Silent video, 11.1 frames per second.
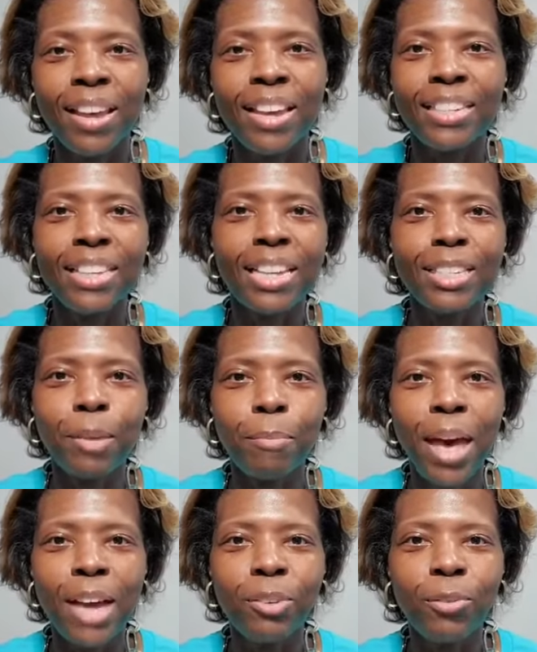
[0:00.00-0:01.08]
it doesn't
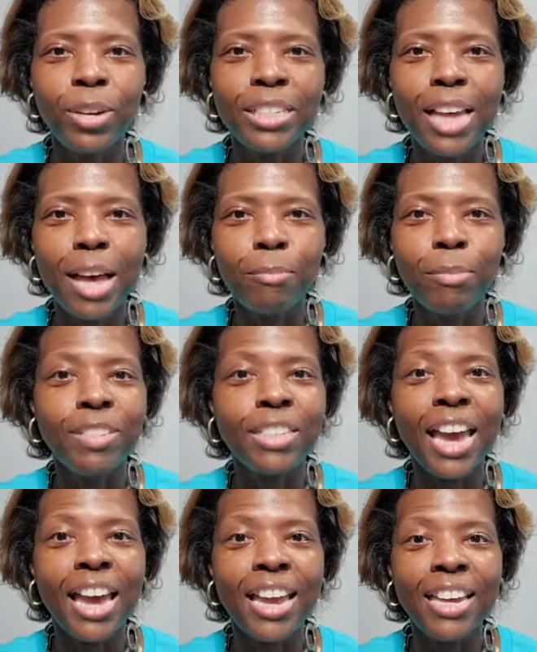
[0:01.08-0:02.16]
matter what time of
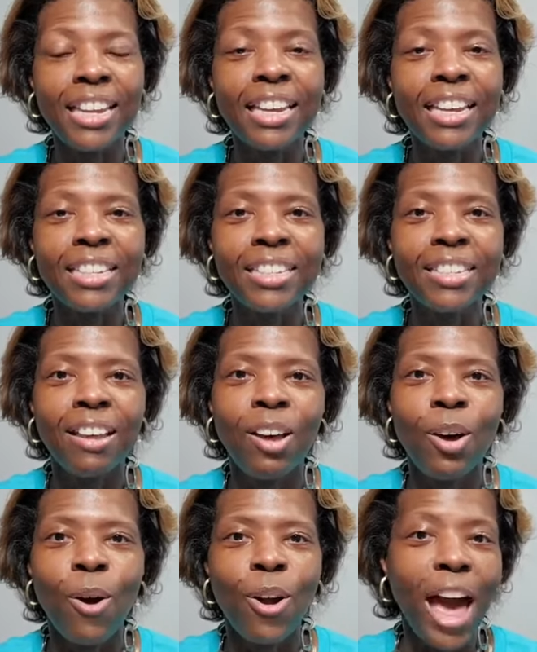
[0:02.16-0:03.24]
day it is,
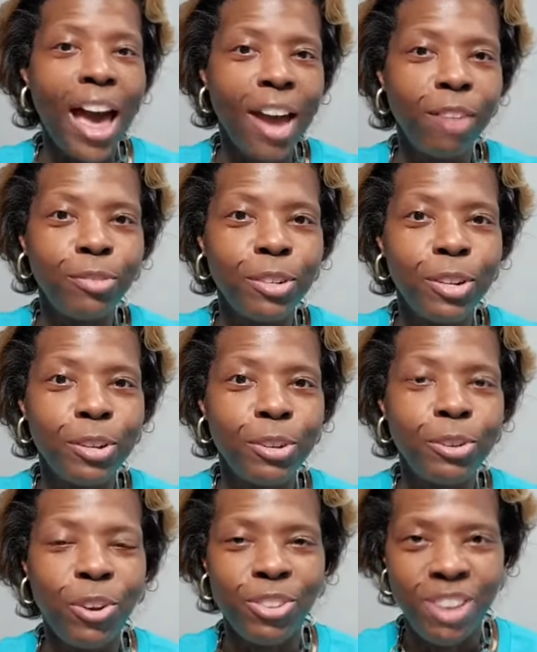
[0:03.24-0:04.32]

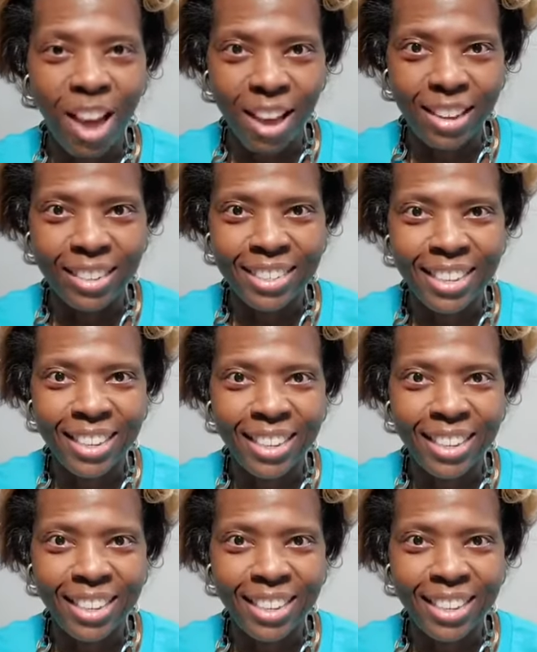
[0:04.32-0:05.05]
afternoon or night.